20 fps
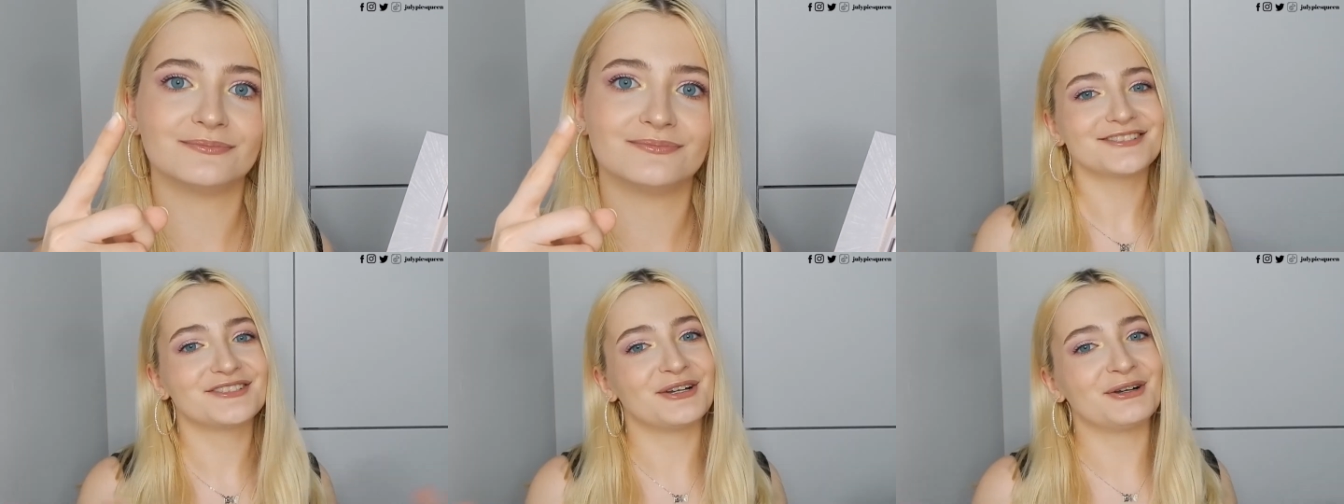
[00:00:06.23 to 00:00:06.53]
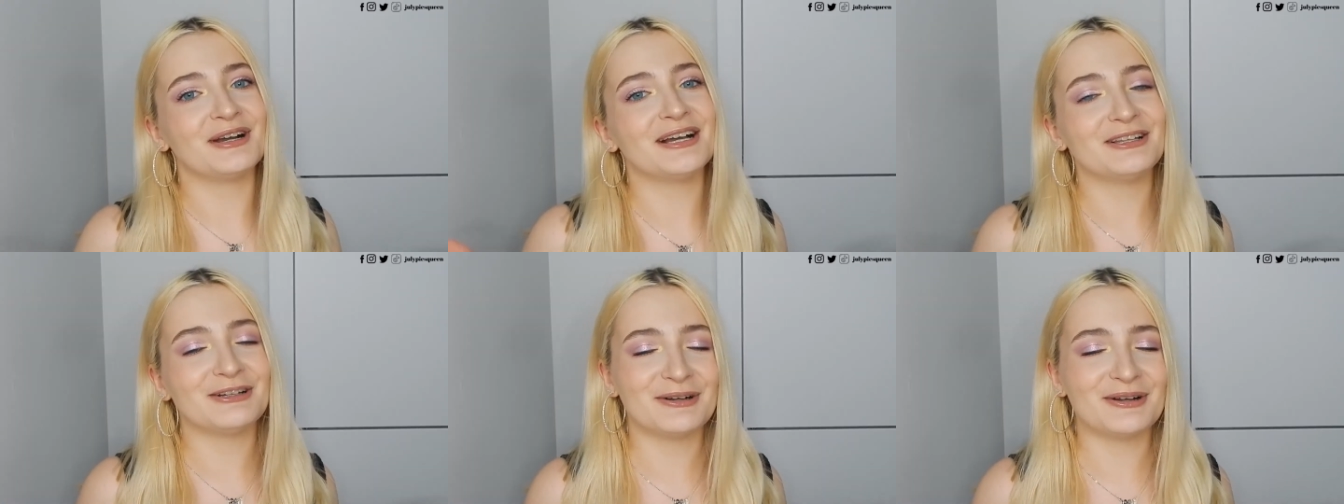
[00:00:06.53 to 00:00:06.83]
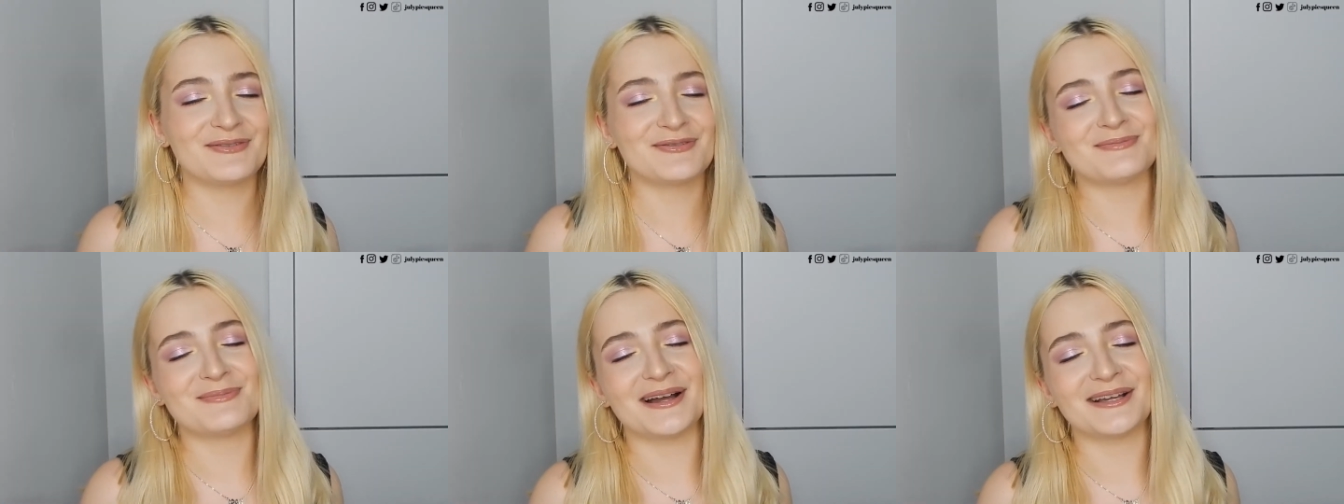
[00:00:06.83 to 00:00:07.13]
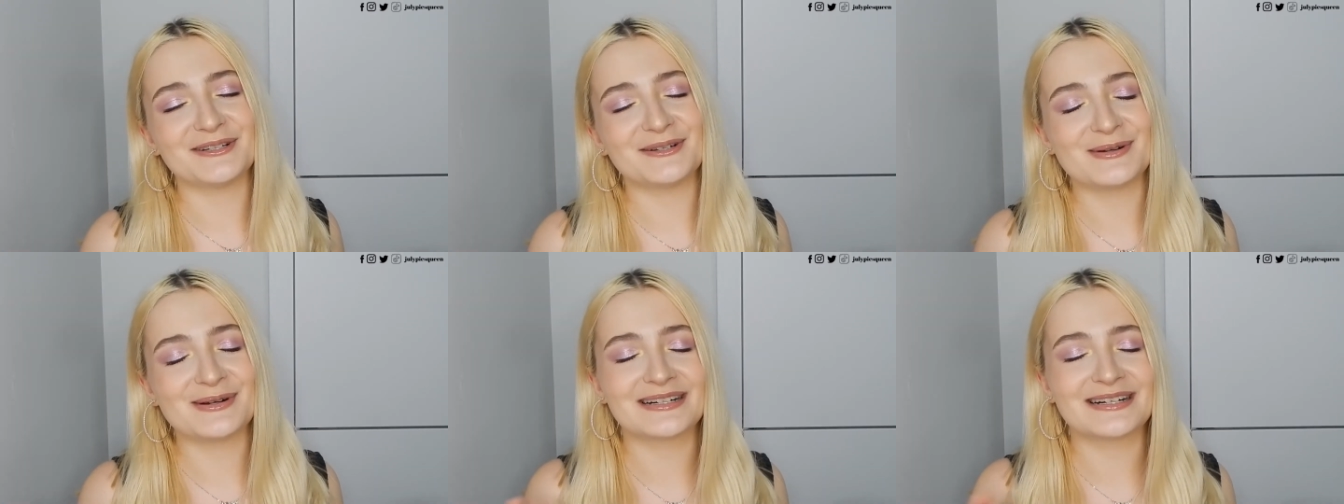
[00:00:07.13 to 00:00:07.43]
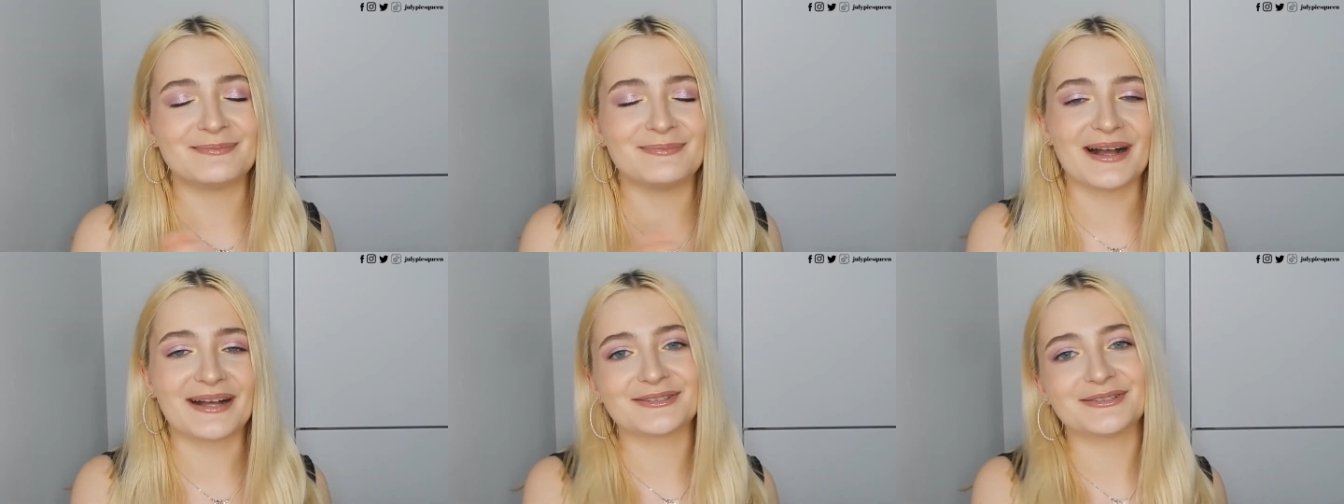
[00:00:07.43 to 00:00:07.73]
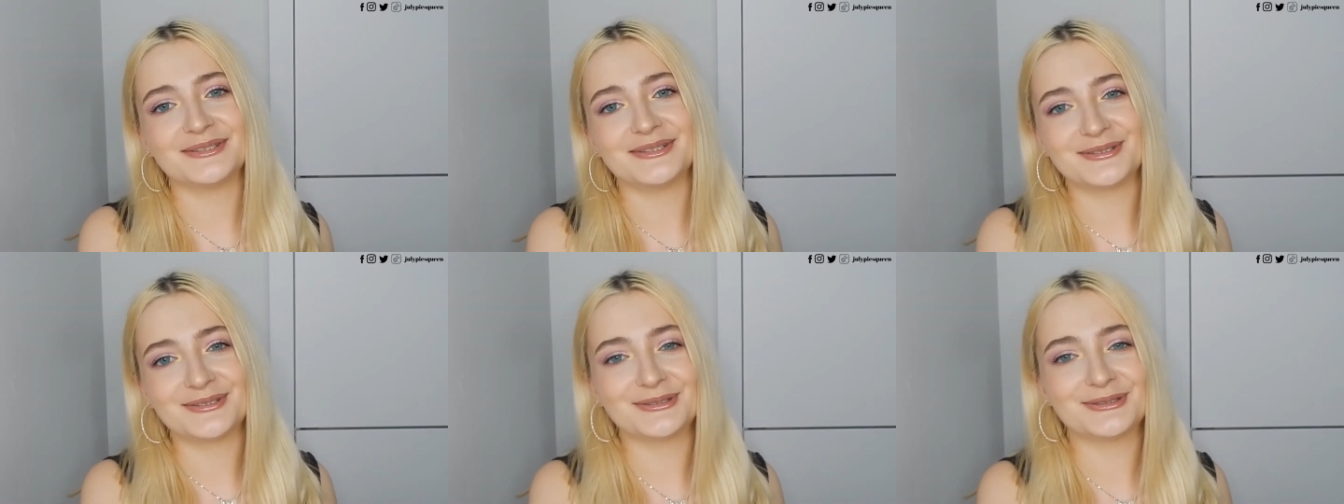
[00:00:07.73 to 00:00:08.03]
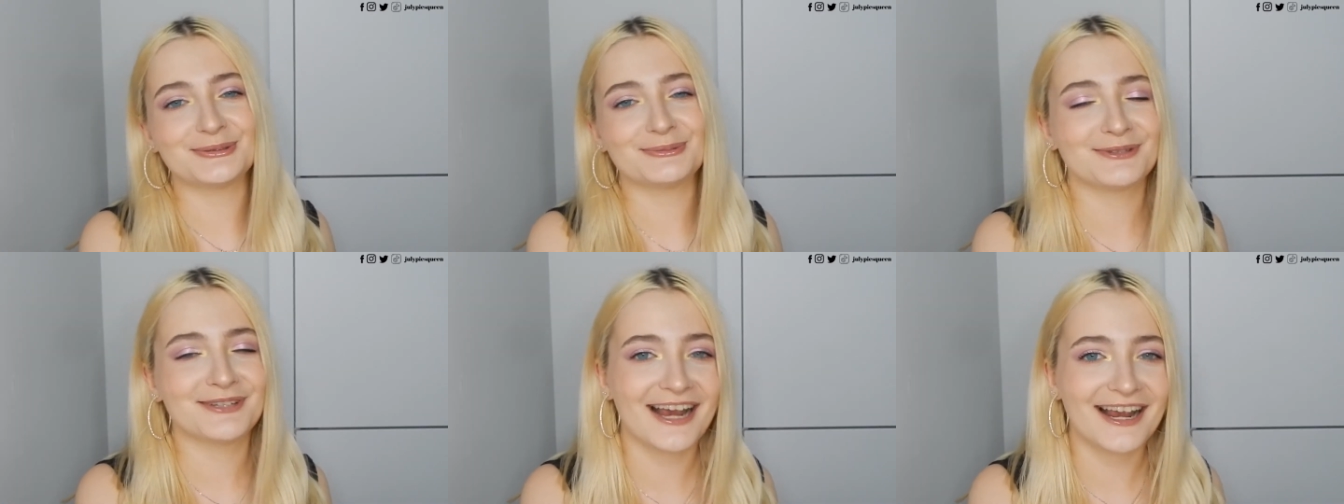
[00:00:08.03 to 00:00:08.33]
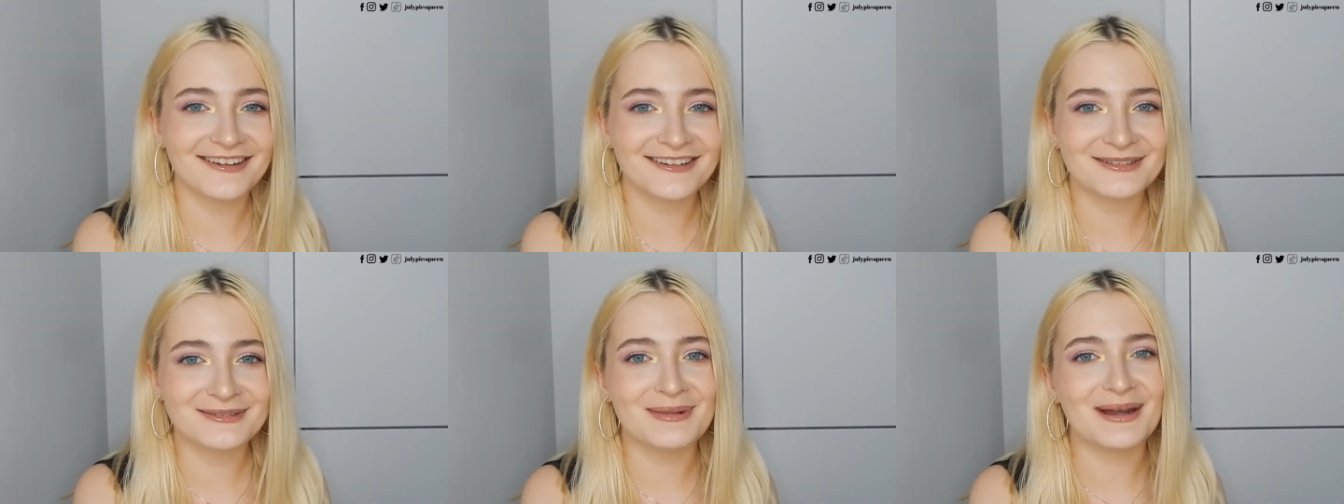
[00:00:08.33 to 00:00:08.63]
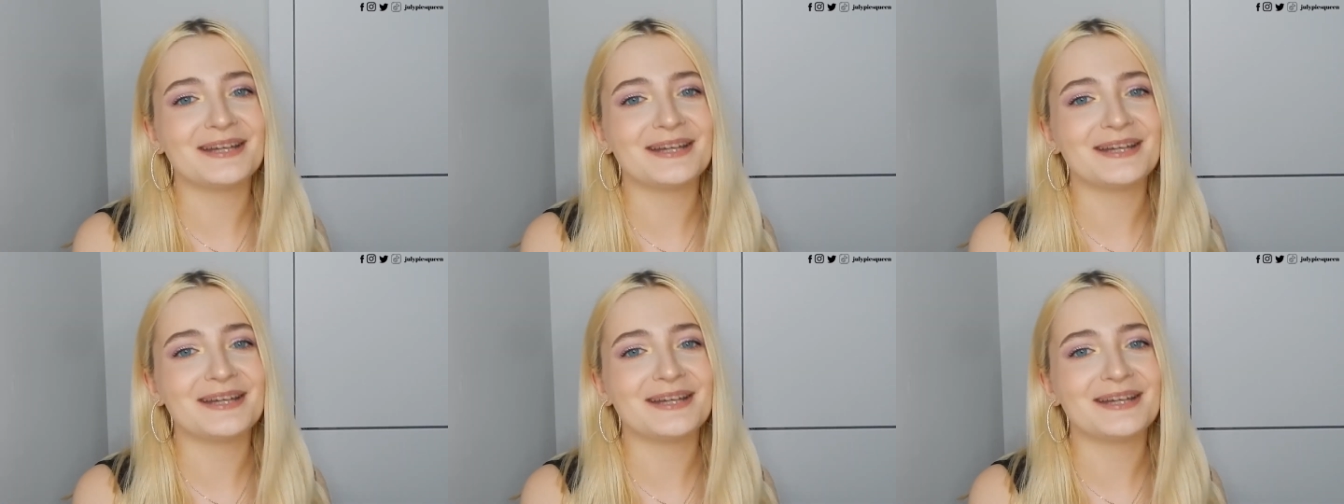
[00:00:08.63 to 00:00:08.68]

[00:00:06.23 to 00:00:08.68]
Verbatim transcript: So hello everybody, welcome back to this YouTube channel.